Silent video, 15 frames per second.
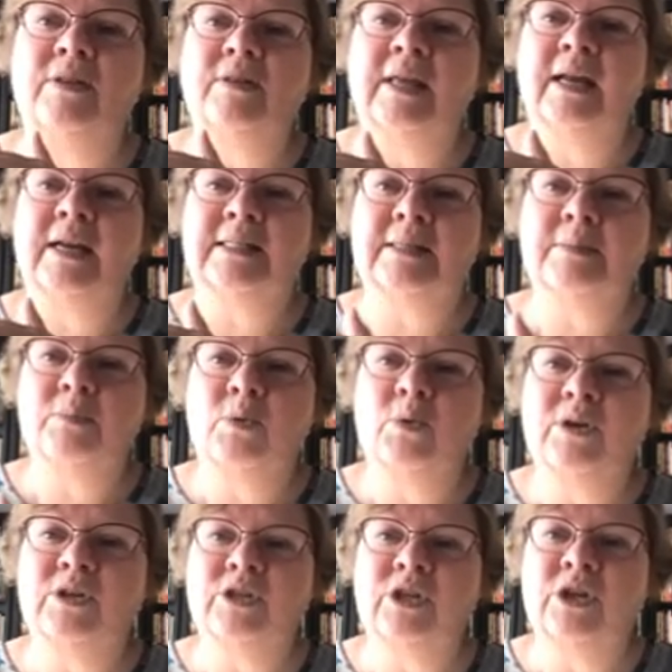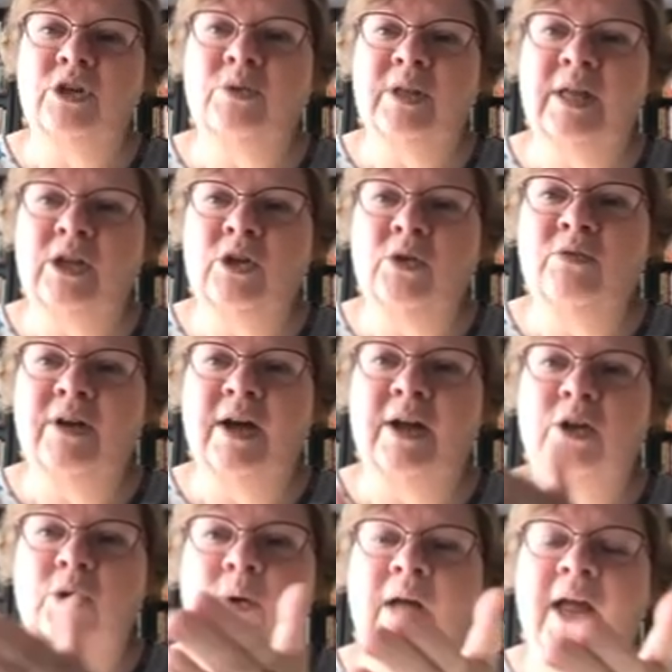that is important to you, that you
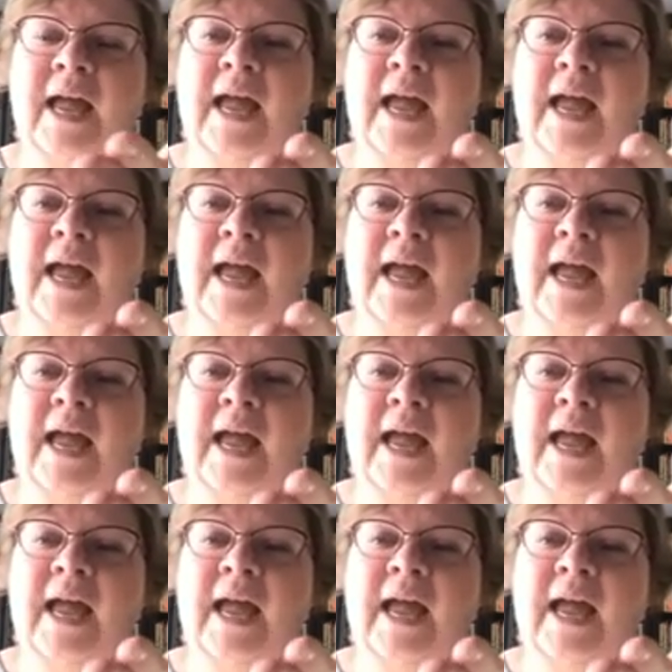value.